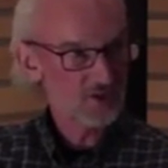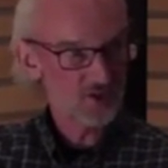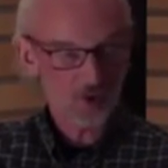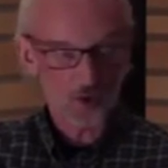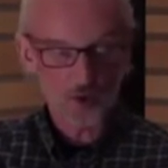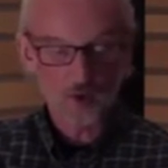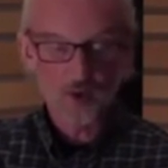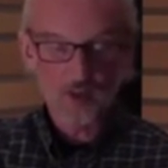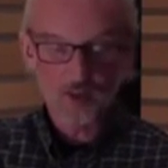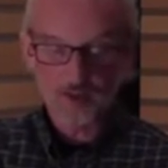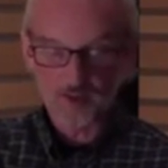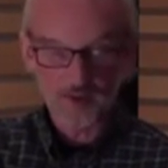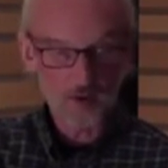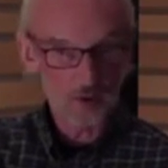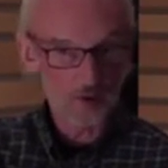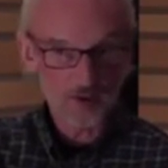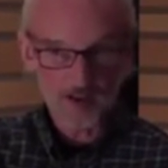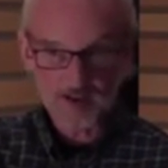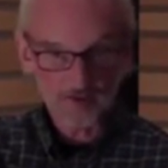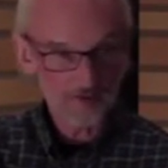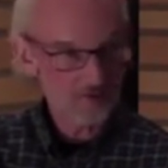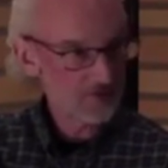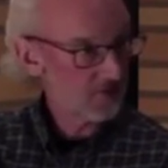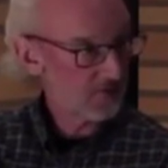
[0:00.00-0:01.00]
So they will
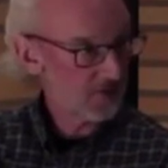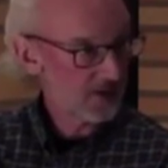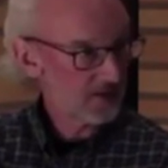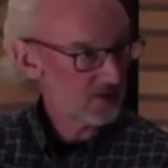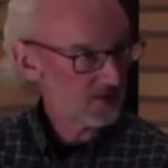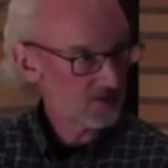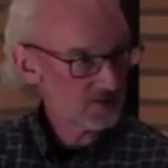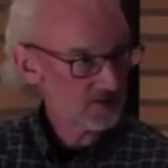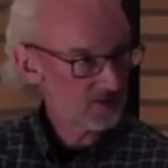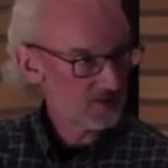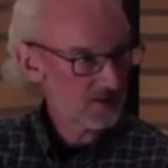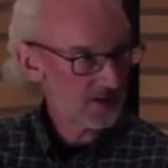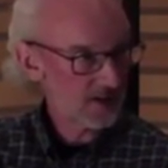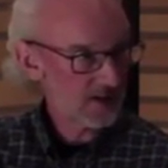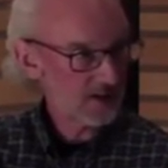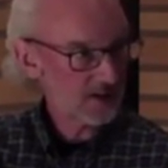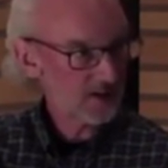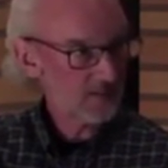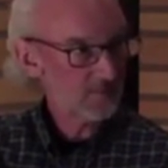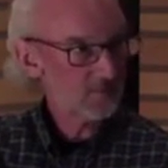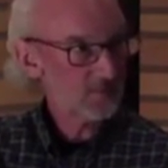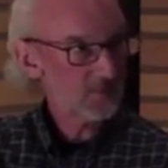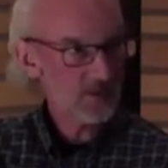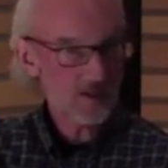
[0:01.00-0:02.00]
have things to
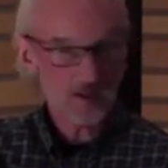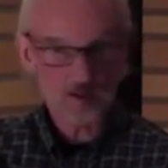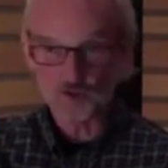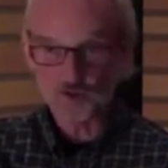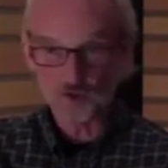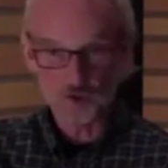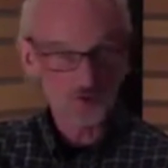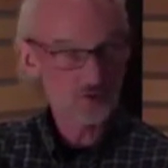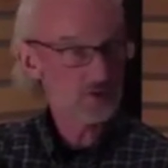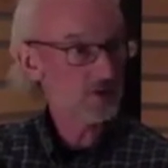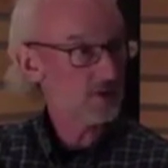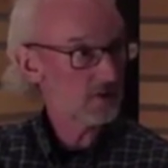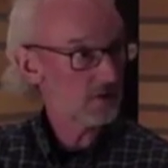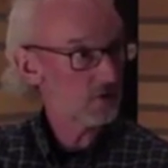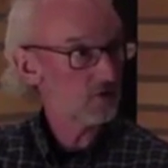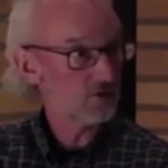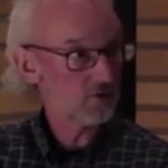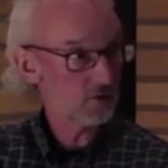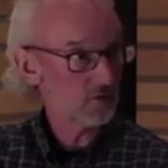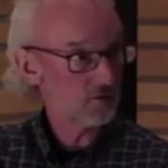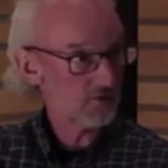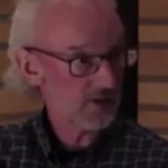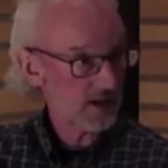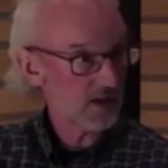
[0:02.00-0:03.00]
say, and usually they're
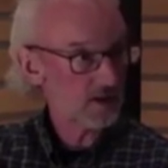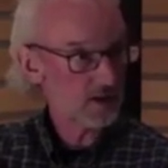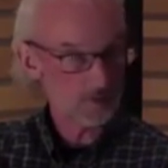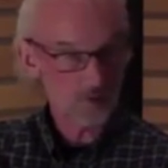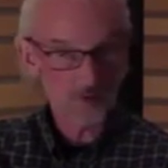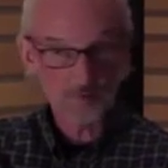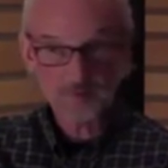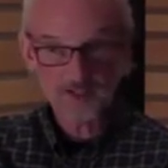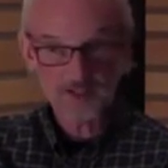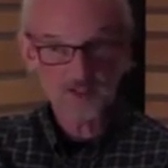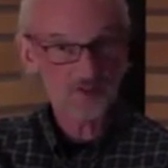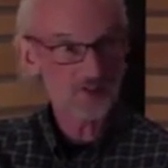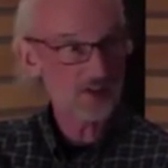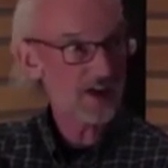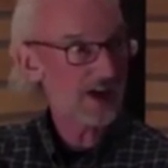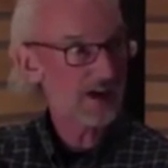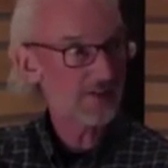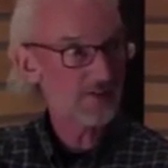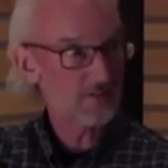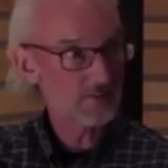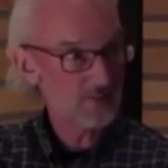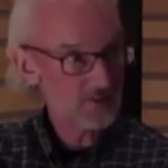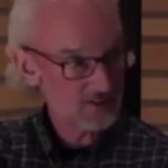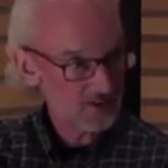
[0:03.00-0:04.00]
valuable because they
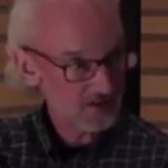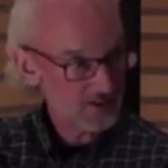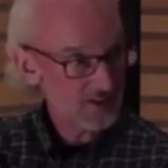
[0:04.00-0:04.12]
haven't been